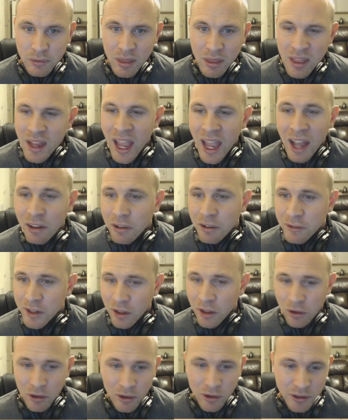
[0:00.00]
I love
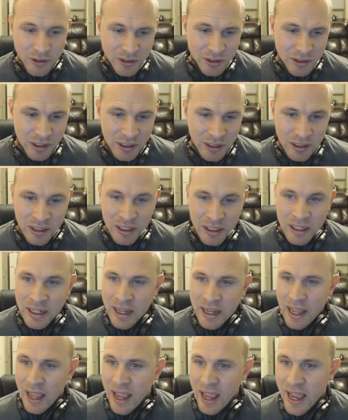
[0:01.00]
guild halls.
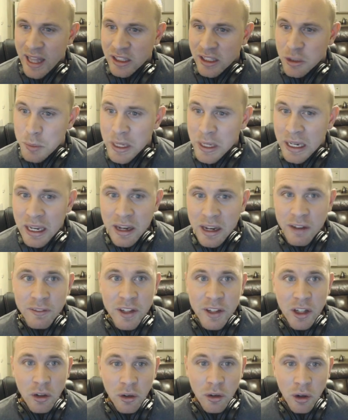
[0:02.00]
And speaking of
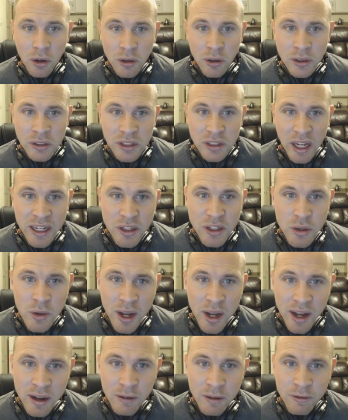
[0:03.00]
guild halls, I do
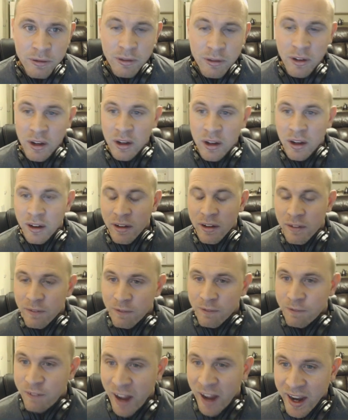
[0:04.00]
have
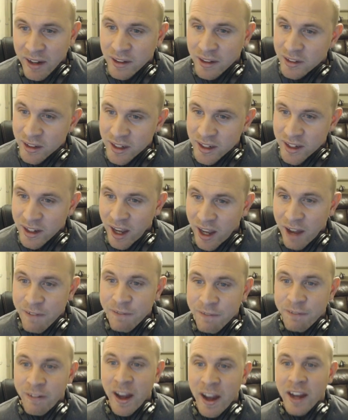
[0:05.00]
I
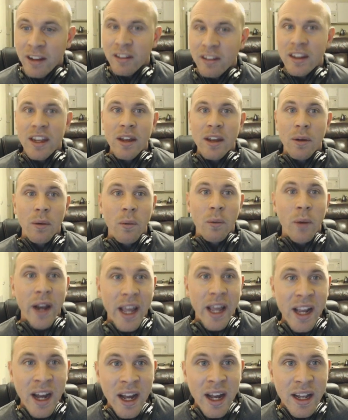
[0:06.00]
finally, when I
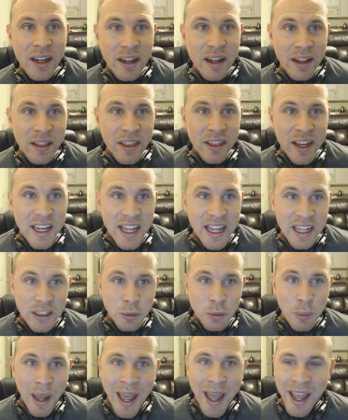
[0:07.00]
got the
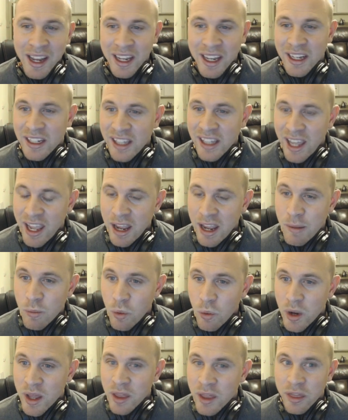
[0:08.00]
Nyx pack, it came
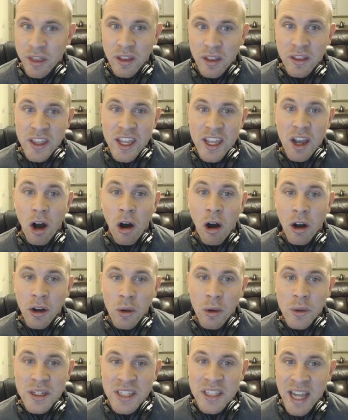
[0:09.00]
with the
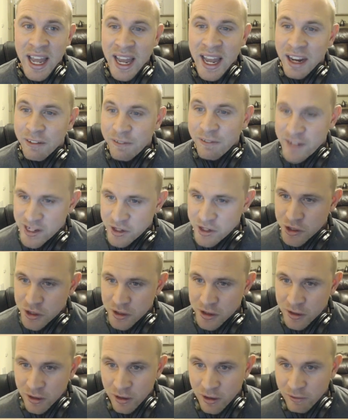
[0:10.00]
auto attack
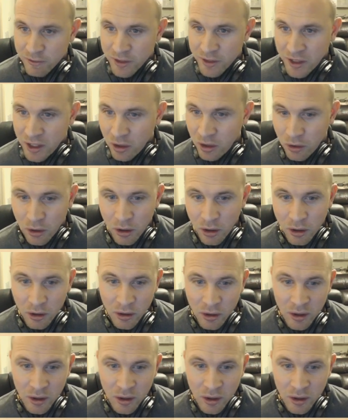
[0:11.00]
feature for the guild hall